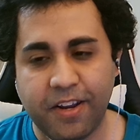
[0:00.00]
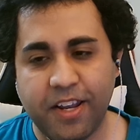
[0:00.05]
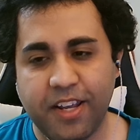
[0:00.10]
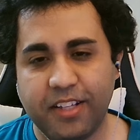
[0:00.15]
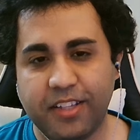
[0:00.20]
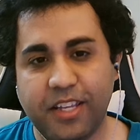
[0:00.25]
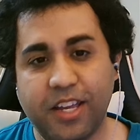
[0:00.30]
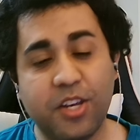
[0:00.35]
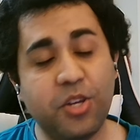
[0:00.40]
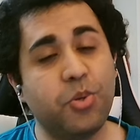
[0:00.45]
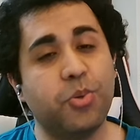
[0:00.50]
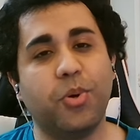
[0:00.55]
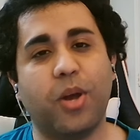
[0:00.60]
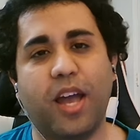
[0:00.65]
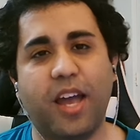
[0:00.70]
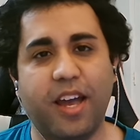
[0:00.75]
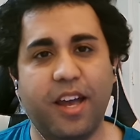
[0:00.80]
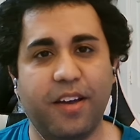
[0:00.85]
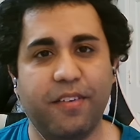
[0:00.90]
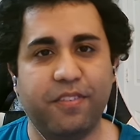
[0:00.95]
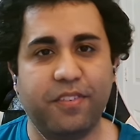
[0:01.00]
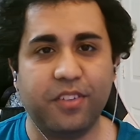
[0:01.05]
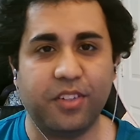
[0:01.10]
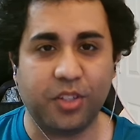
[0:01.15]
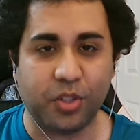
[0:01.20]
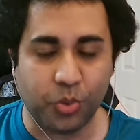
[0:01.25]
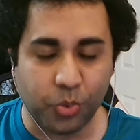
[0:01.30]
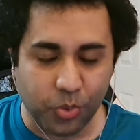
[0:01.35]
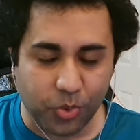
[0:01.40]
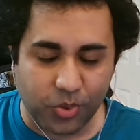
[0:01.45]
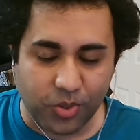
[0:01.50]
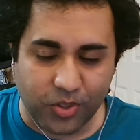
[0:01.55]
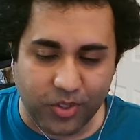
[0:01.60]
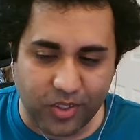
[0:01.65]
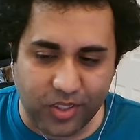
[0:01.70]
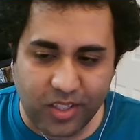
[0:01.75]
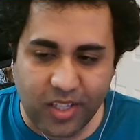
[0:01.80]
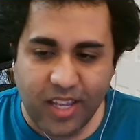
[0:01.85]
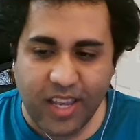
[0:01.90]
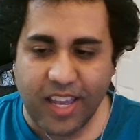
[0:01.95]
Then you have the
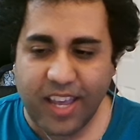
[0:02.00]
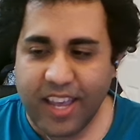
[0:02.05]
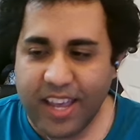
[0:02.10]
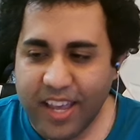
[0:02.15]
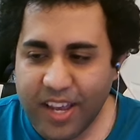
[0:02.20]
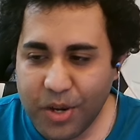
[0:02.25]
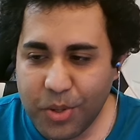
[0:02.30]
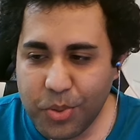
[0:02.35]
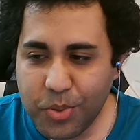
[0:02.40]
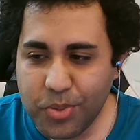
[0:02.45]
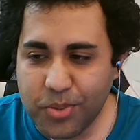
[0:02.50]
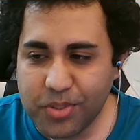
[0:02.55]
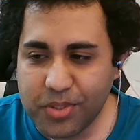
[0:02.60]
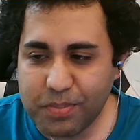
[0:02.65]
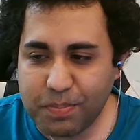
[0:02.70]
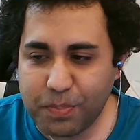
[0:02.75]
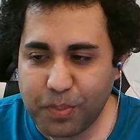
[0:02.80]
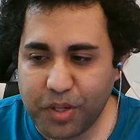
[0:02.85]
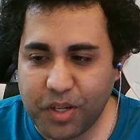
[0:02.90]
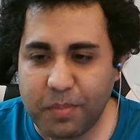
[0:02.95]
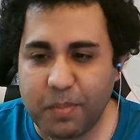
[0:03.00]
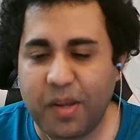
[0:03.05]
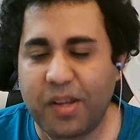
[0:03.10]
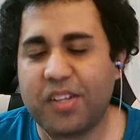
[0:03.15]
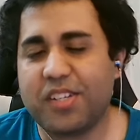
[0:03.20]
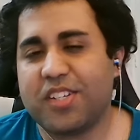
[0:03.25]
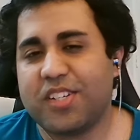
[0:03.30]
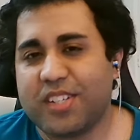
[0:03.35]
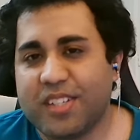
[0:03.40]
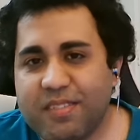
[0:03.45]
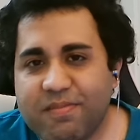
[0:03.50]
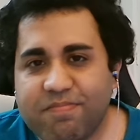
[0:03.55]
Ghoul, who's pretty much